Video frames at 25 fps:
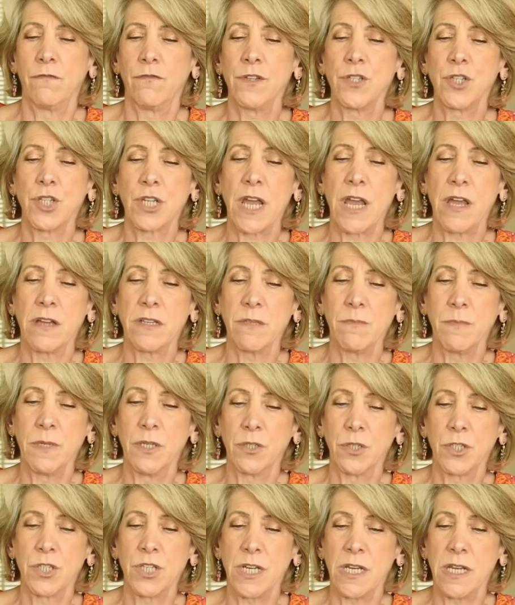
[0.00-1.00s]
cow's
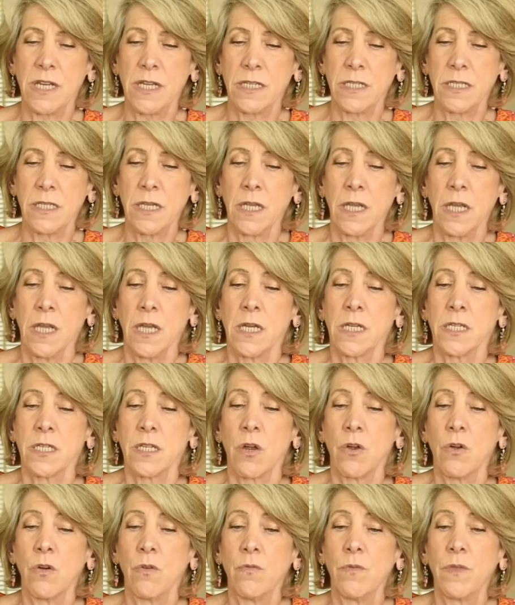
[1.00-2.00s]
milk cheese.
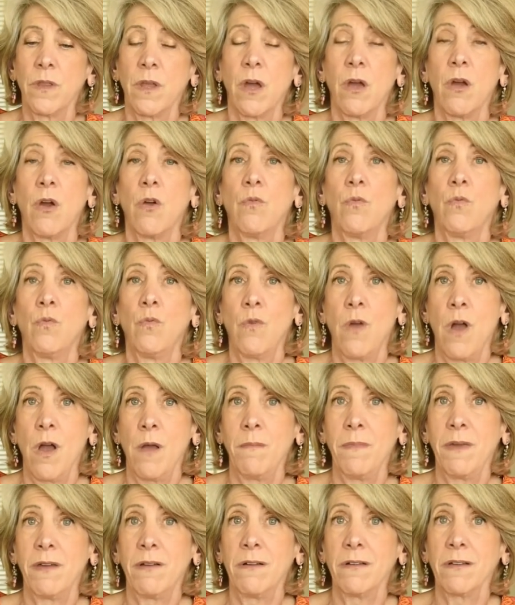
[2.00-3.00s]
So raw
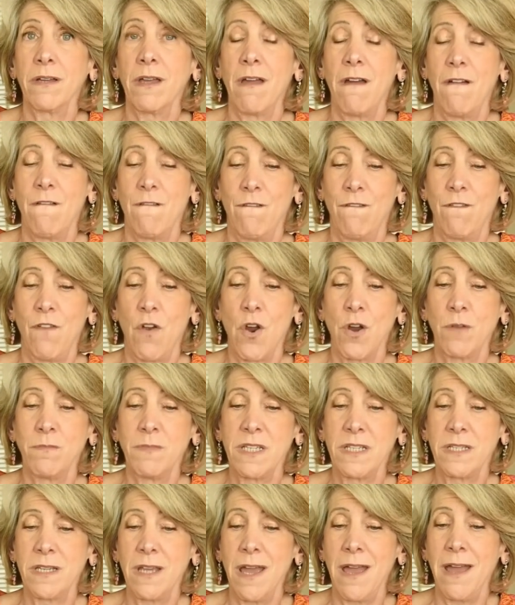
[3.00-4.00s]
milk,
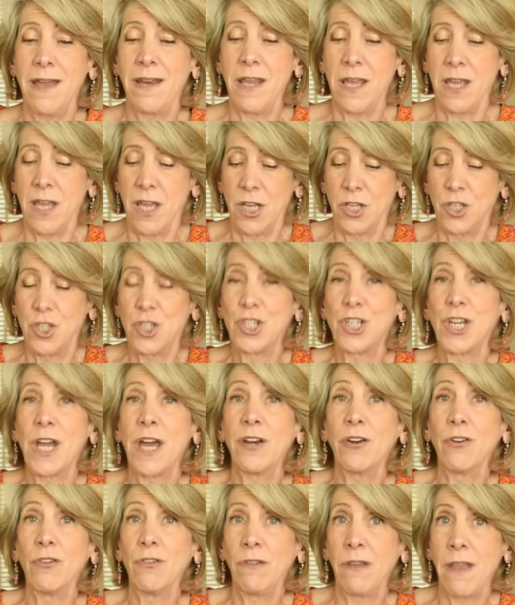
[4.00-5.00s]
Farmstead,
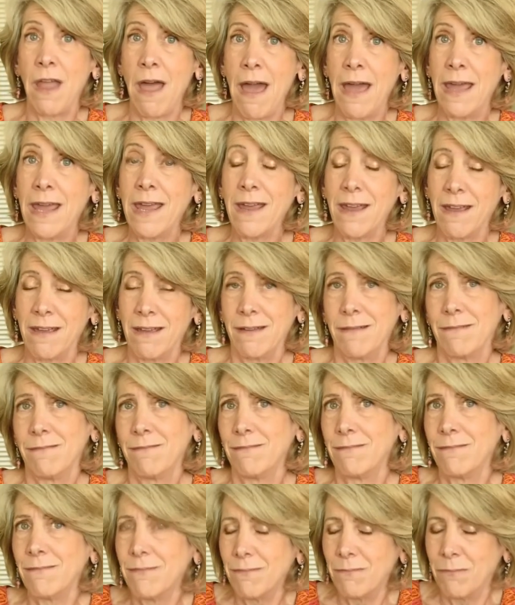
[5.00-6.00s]
cheddar-like,
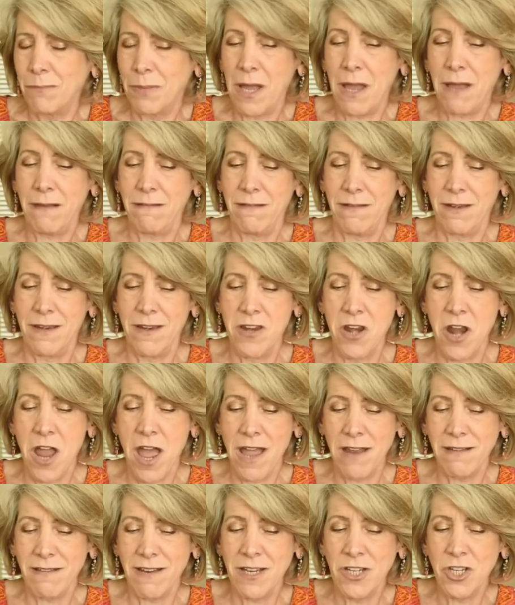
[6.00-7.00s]
but
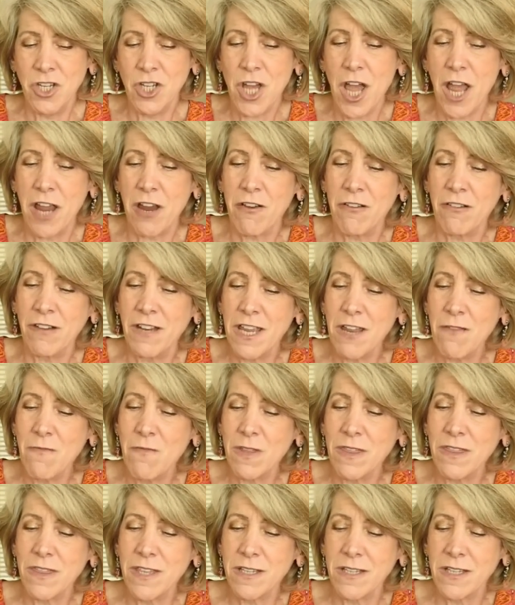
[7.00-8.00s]
not entirely
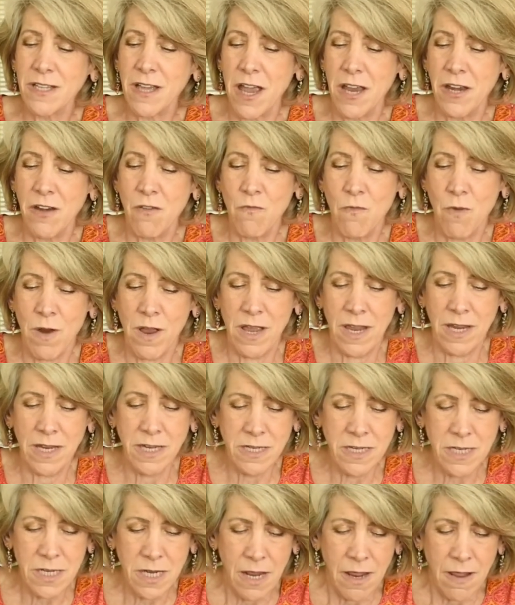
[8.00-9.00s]
with this kind of
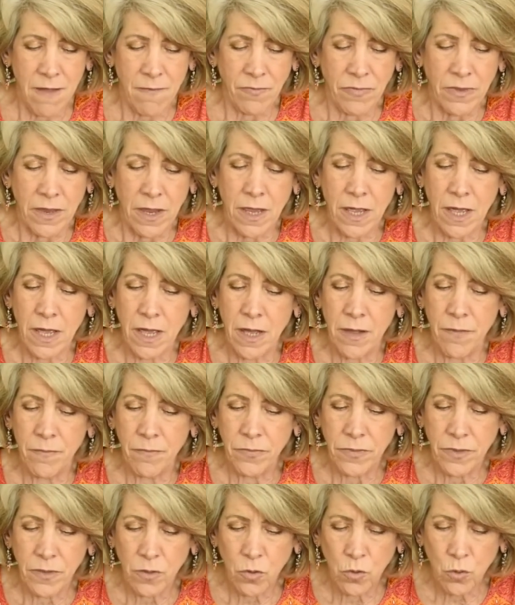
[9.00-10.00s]
rind.
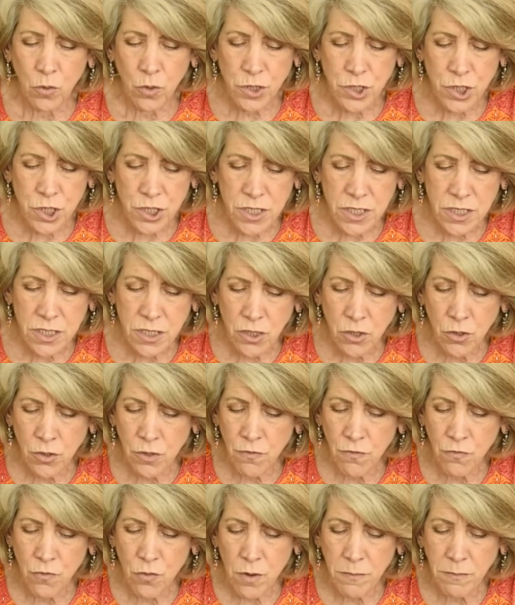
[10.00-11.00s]
Gorgeous
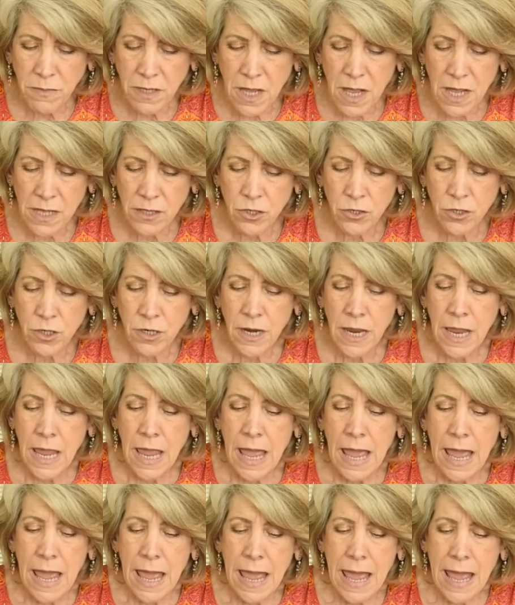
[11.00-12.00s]
uniform color,
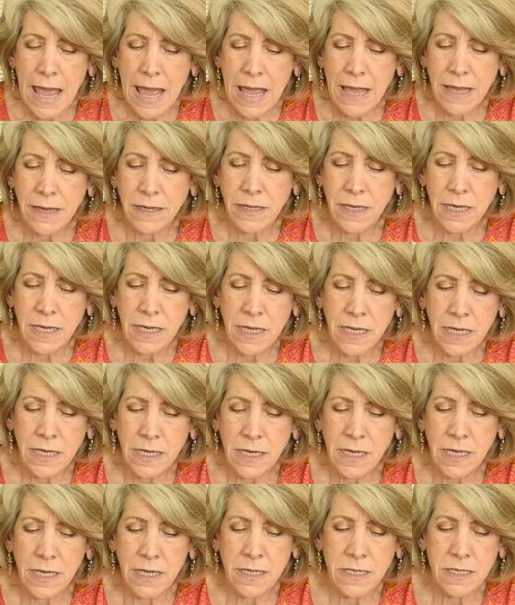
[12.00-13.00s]
and it
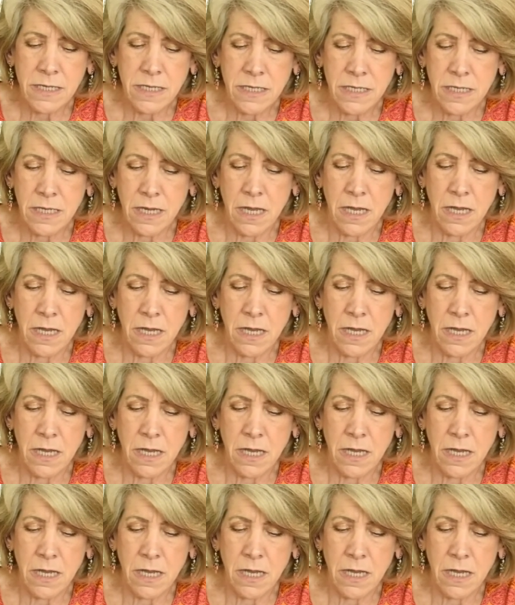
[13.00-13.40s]
is.